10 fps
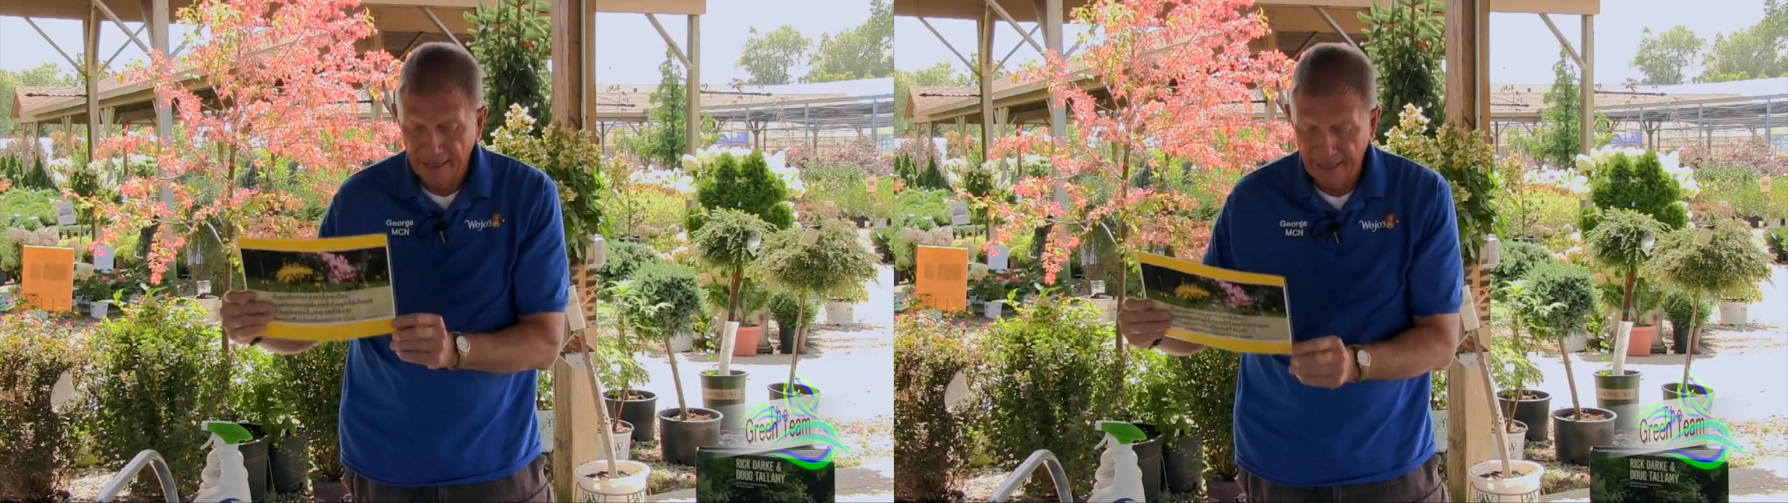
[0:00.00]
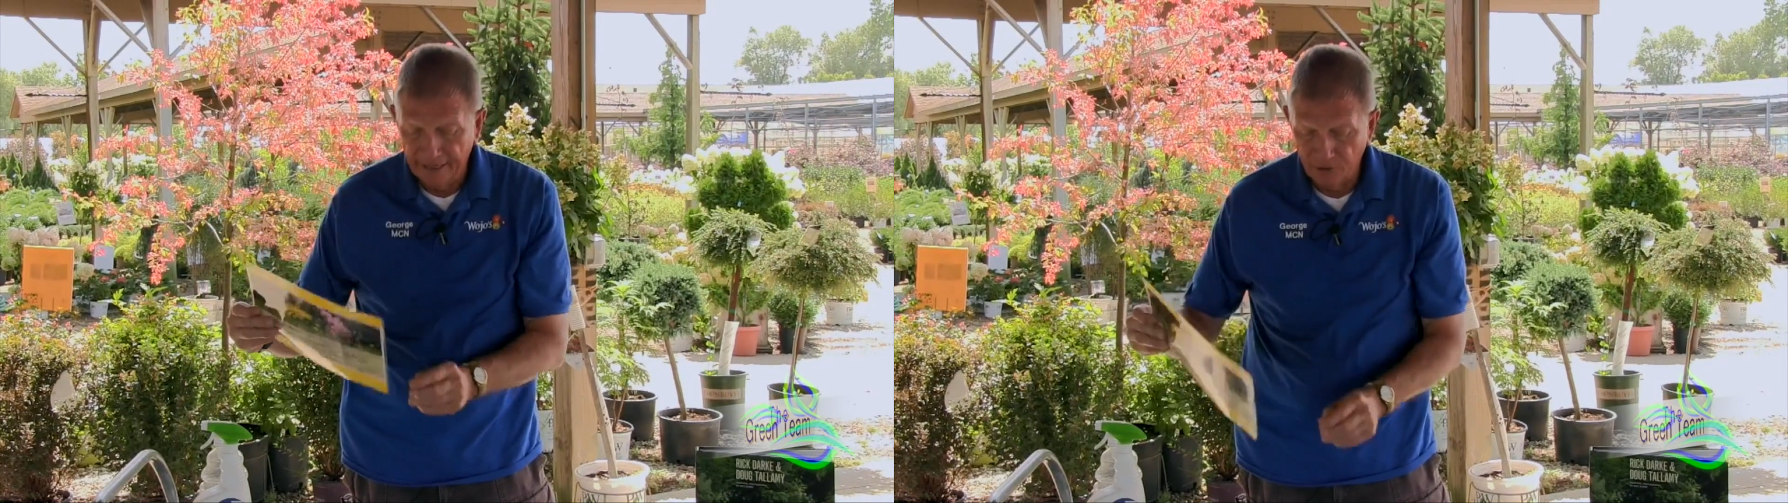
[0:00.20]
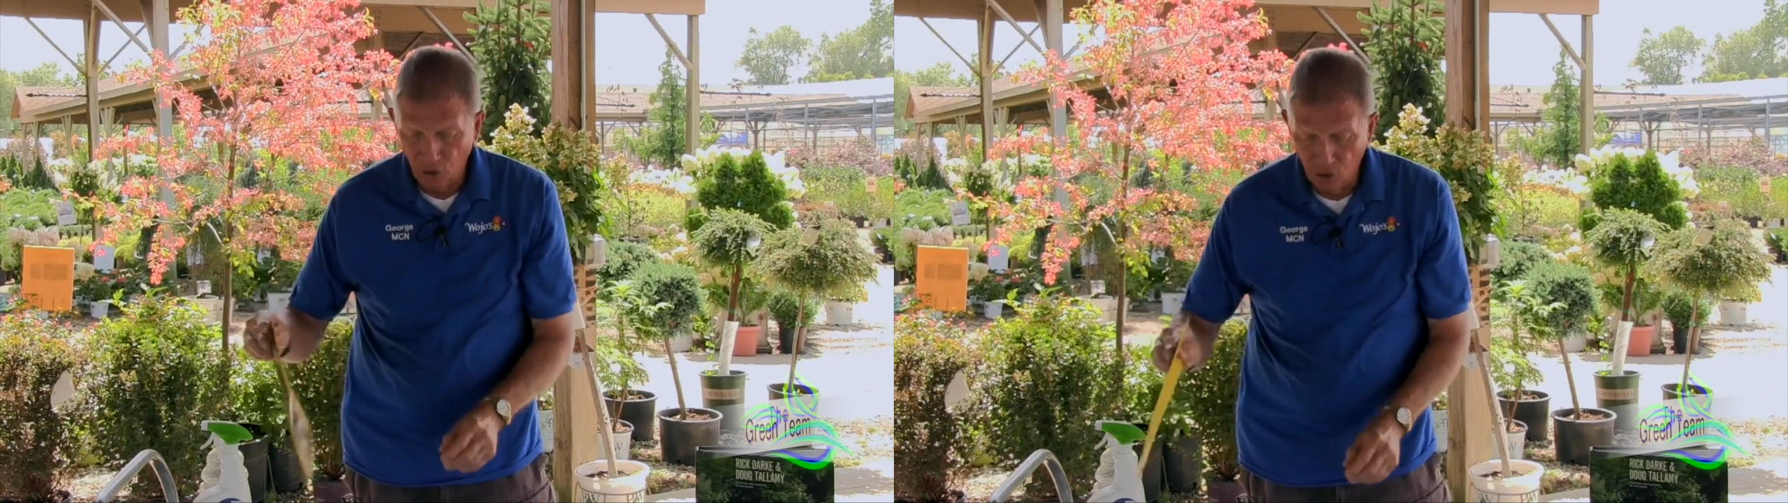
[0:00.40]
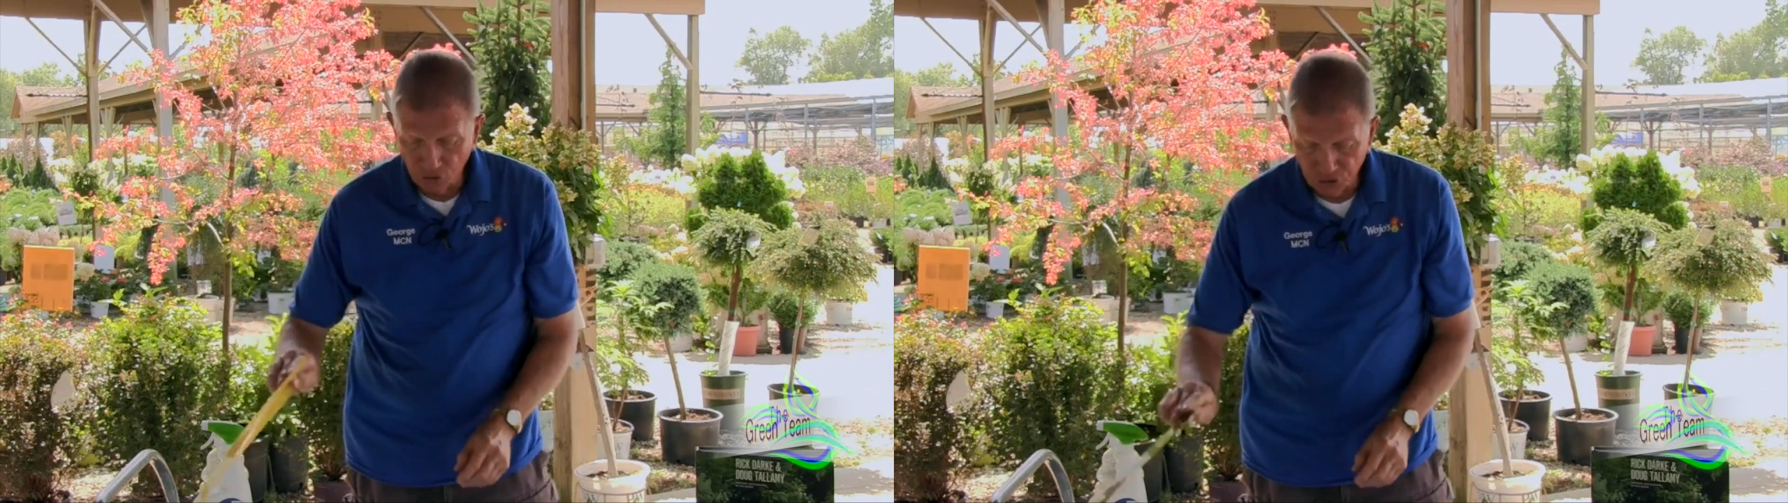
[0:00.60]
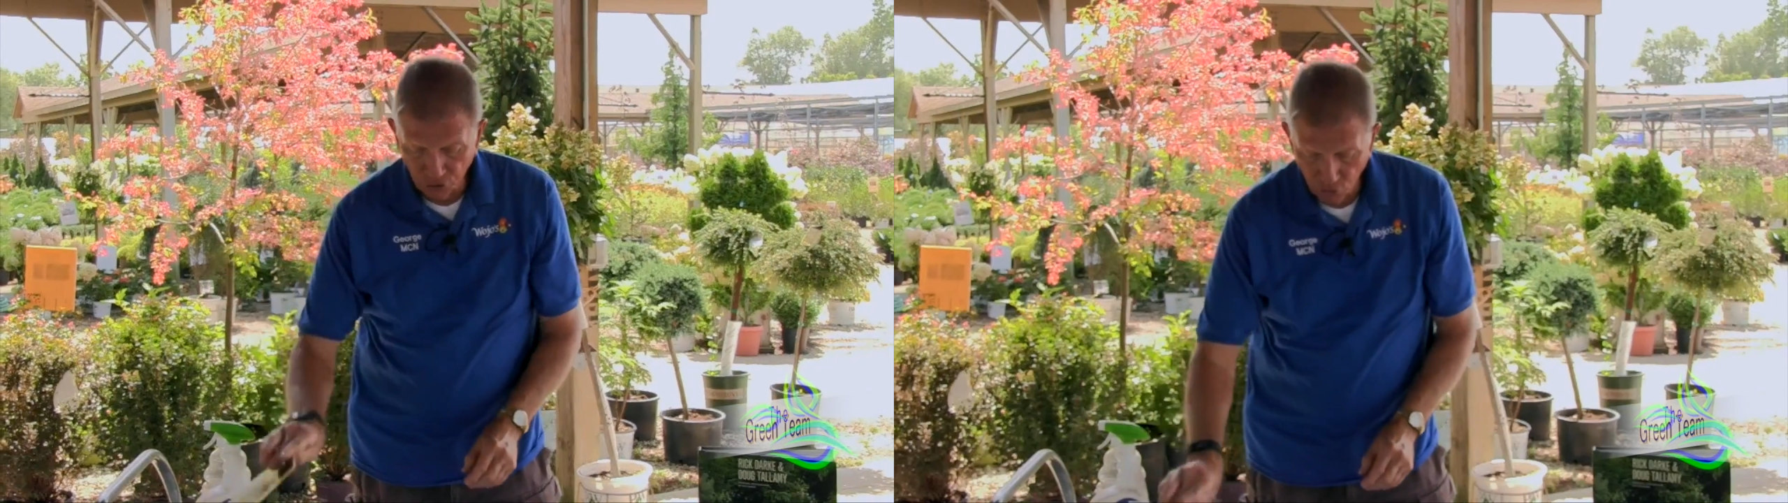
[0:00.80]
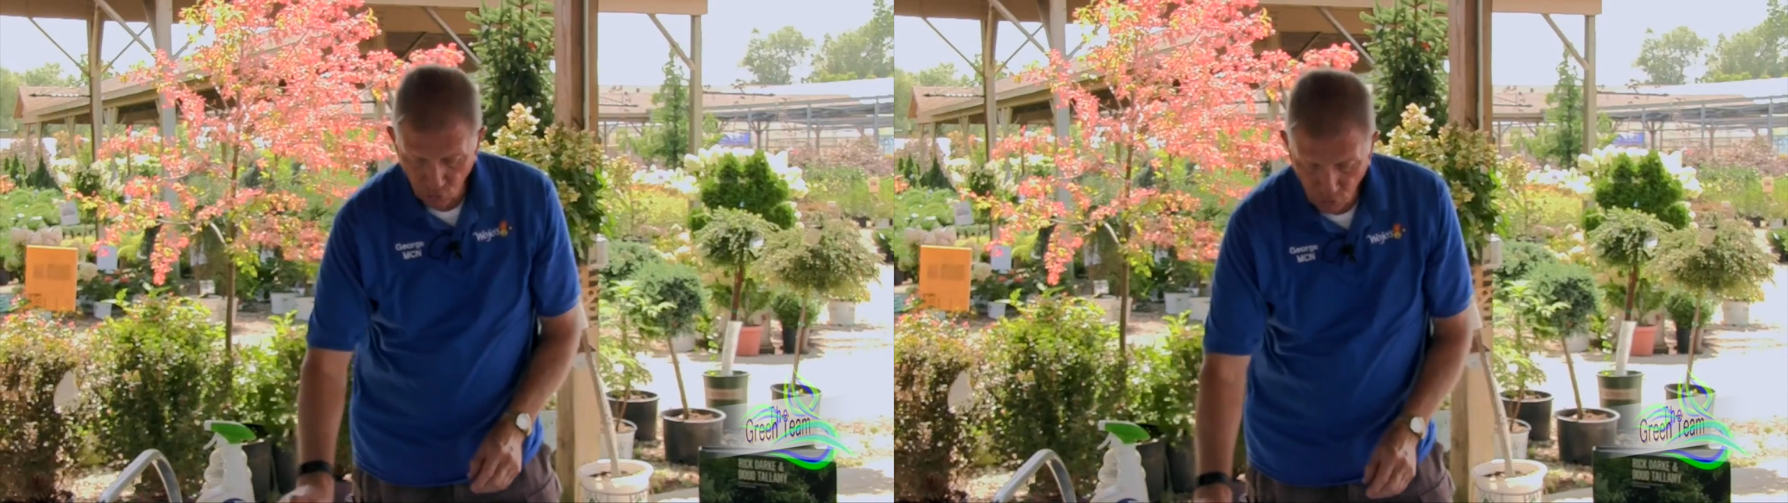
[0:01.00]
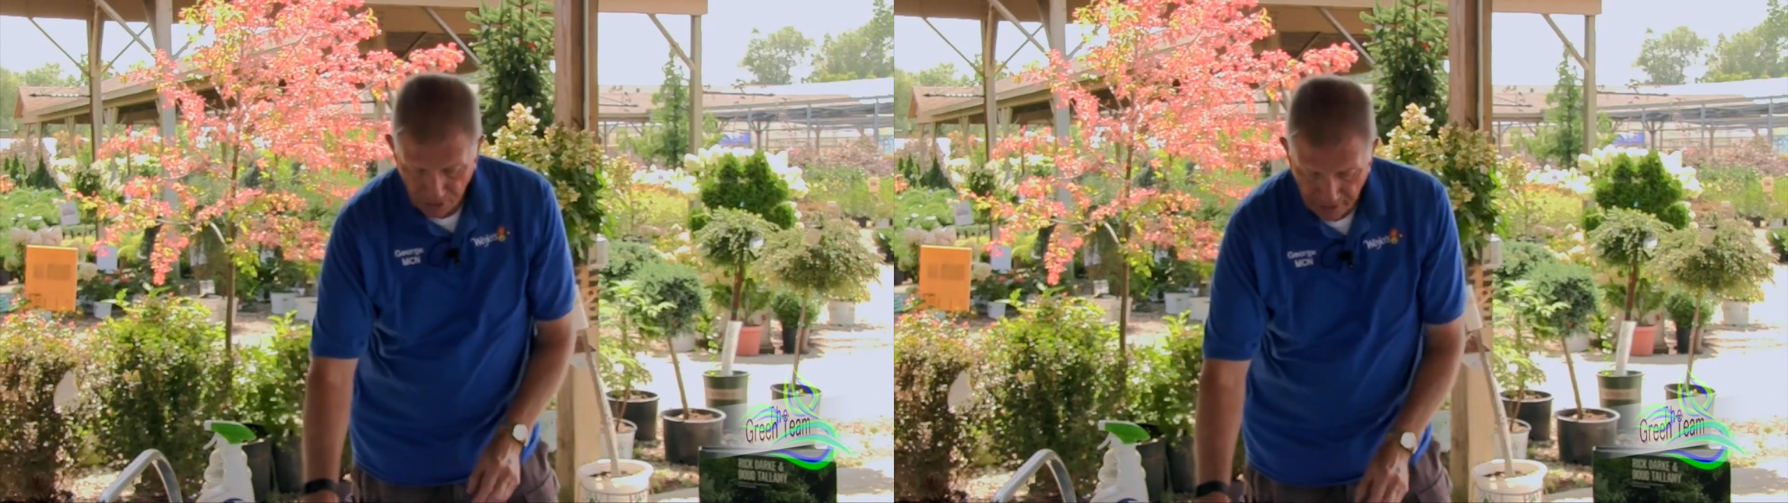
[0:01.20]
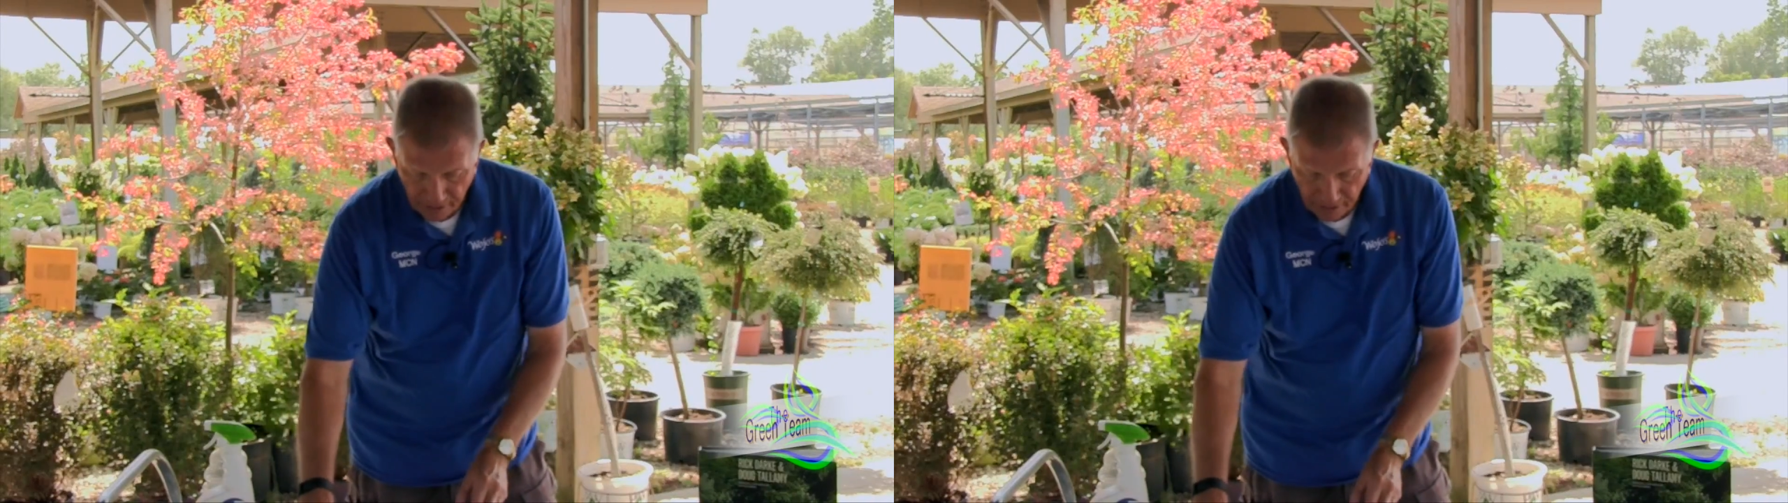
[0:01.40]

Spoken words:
And also,